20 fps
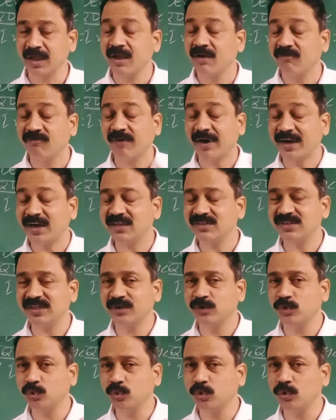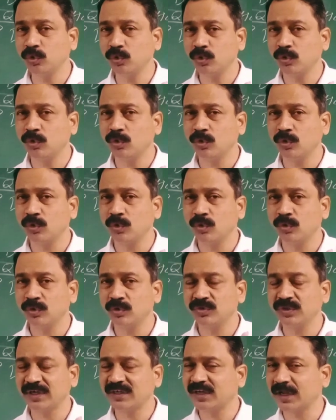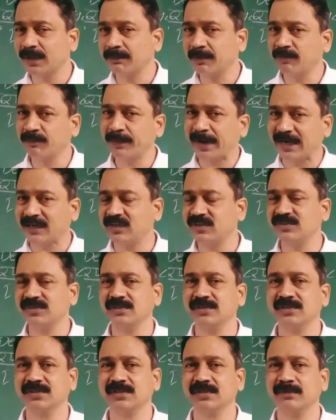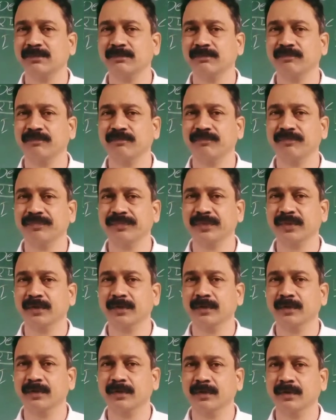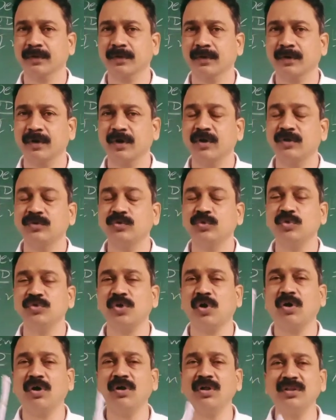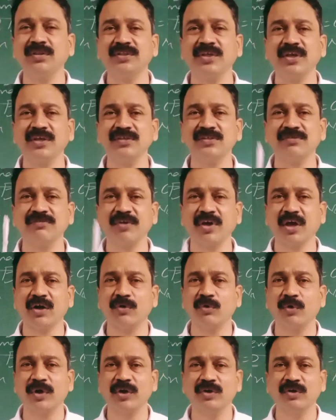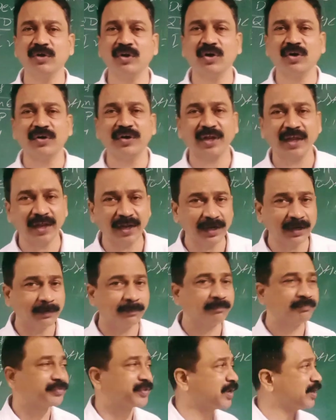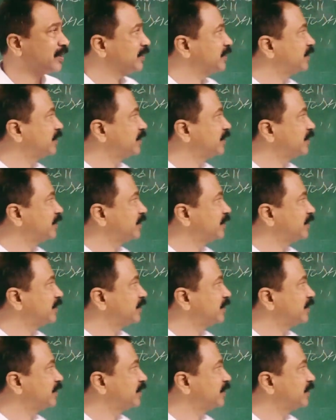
Why does they do that type of practices? Those all things we are going to learn in